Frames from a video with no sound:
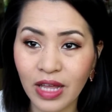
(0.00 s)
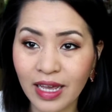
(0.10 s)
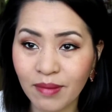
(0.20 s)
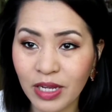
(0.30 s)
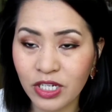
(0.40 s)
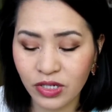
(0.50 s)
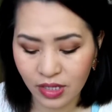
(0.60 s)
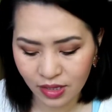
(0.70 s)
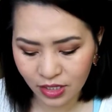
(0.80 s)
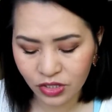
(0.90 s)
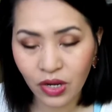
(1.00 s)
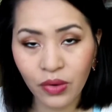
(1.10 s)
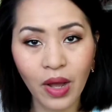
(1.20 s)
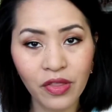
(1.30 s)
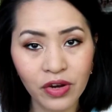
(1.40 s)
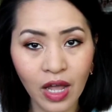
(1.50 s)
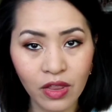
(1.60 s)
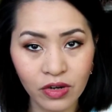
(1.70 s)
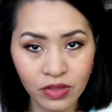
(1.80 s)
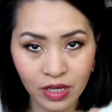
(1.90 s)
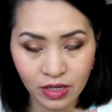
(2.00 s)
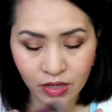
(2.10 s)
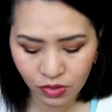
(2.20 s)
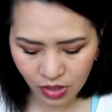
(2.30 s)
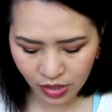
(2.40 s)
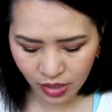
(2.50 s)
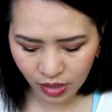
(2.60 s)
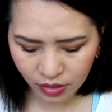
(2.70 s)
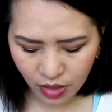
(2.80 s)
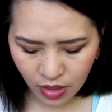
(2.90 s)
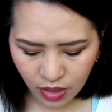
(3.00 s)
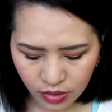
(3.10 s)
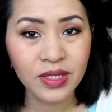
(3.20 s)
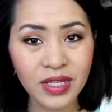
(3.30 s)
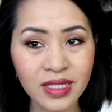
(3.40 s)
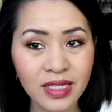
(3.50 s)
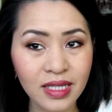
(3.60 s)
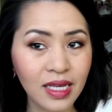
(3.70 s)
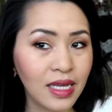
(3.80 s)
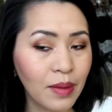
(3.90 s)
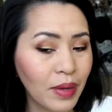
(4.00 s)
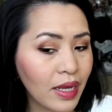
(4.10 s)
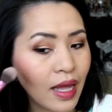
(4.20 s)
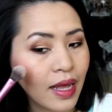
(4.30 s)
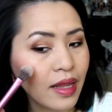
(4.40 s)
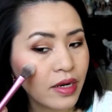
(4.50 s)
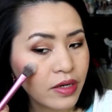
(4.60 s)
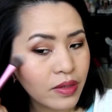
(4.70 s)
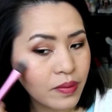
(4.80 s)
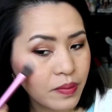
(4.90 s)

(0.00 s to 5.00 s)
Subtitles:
that I can make sure that there's no other color that goes on here. So this is the Becca highlighter.